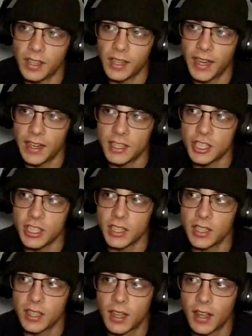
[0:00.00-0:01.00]

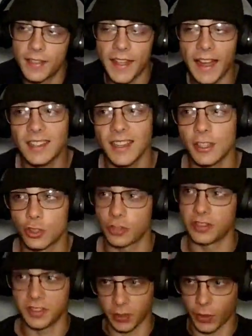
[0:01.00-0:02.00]
Gaethje. That's
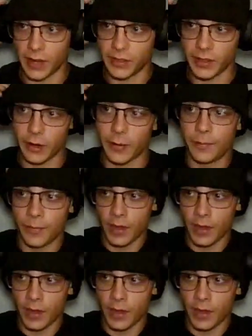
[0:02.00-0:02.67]
interesting right there.